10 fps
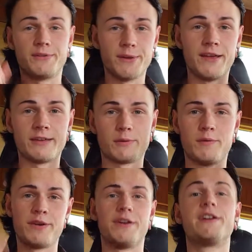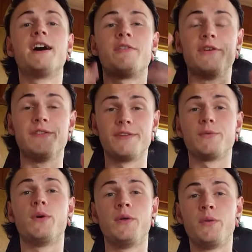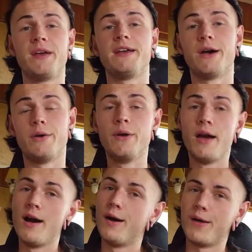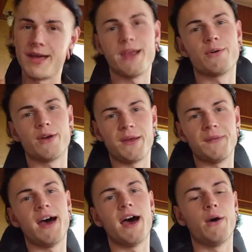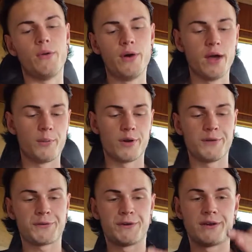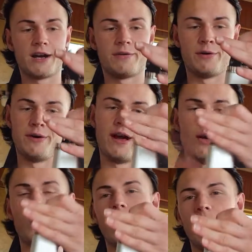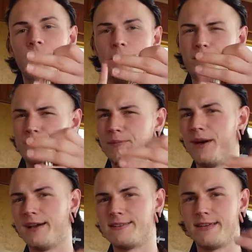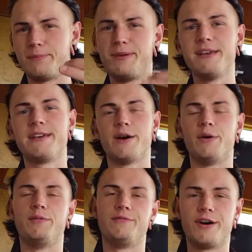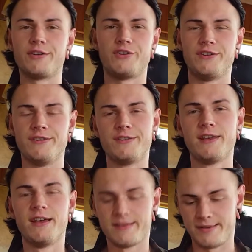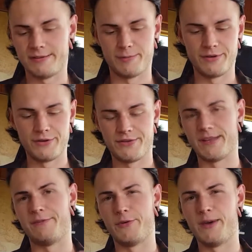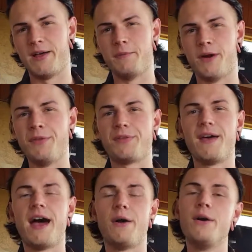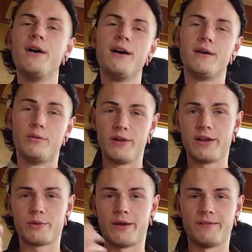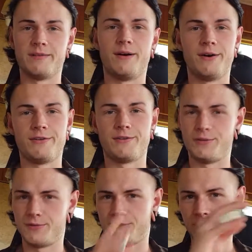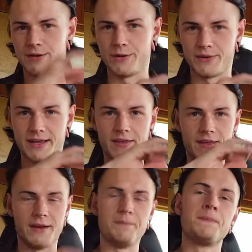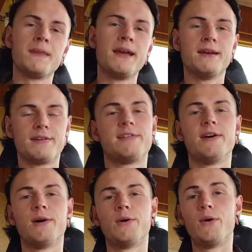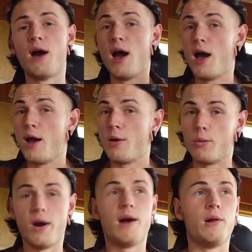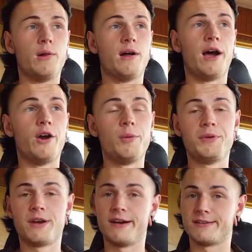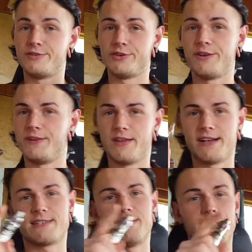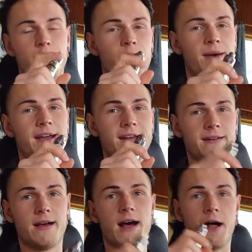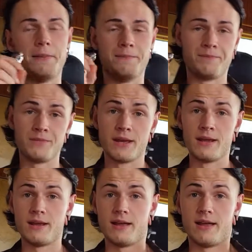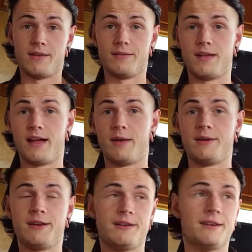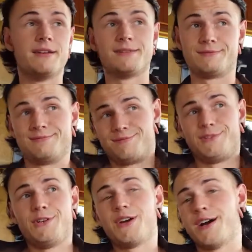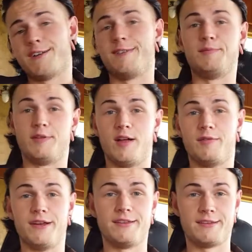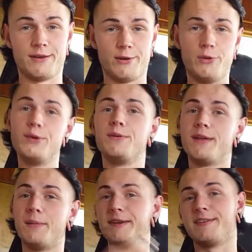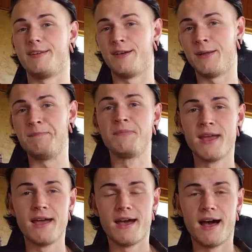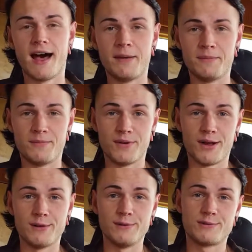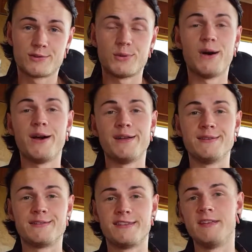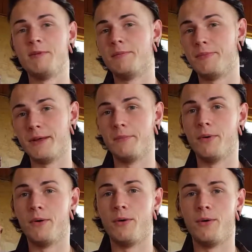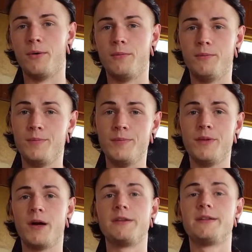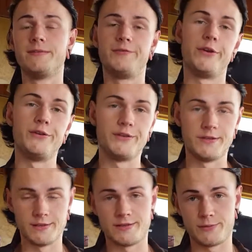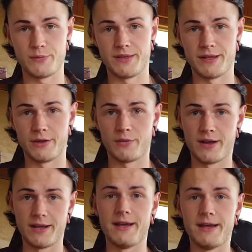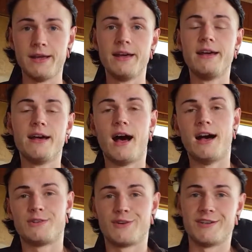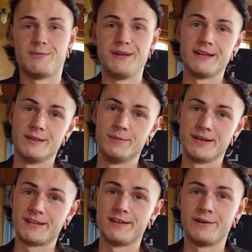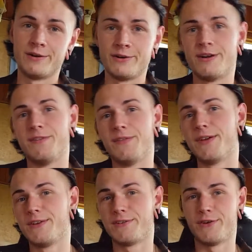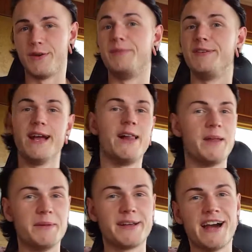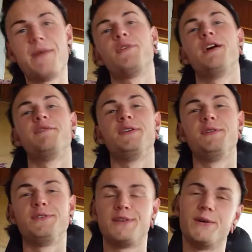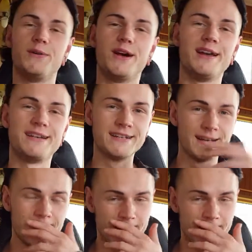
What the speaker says: So that's what we're gonna cover in this one video here right now. We're also gonna cover how well the IStick Pico functions, since I've been using it for about a month now. Really great device, just totally go and get it. So, well, I hope you guys enjoyed the last video I made. I mean, you guys seem to love it, so that means a lot. I'll try and seem a bit more non-confusing in this video right here. Try to speak a little bit clearer and sort of yell at my camera if you so like.